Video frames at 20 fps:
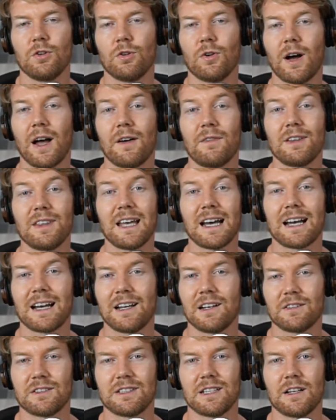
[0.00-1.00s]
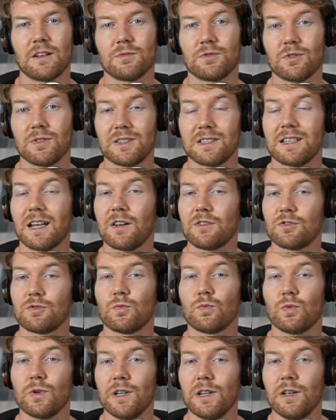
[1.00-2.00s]
having that kind of setup so it sounds
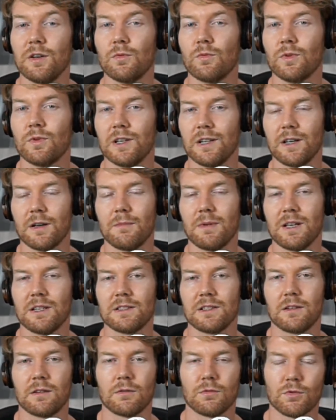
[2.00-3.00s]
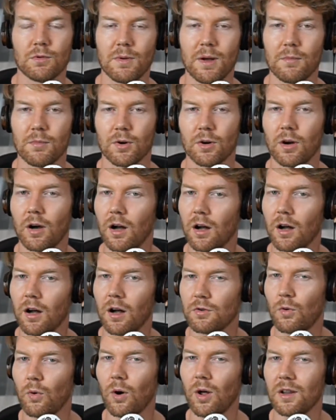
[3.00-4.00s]
really, really amazing. Remember,
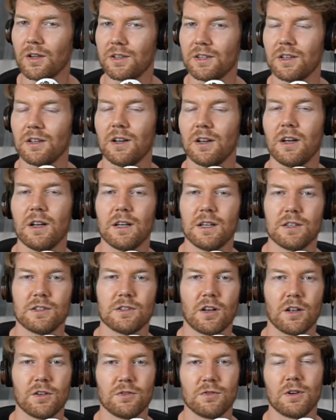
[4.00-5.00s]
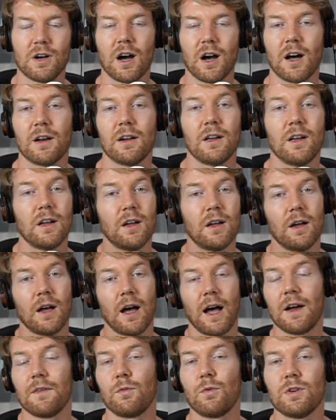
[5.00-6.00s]
audio quality is all you got.
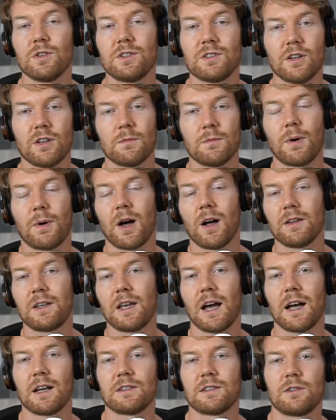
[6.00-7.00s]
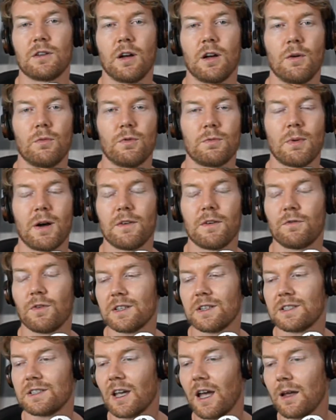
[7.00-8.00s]
I've once done a podcast with my
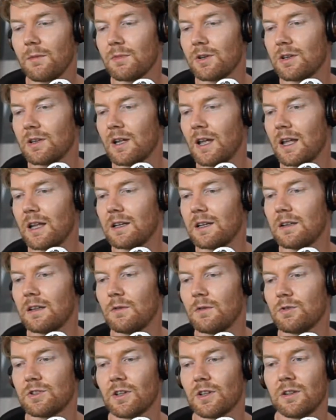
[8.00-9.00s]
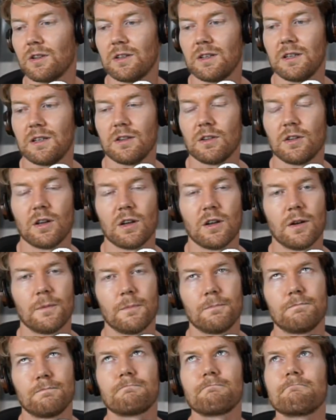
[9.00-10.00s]
friend Simon, and it was on the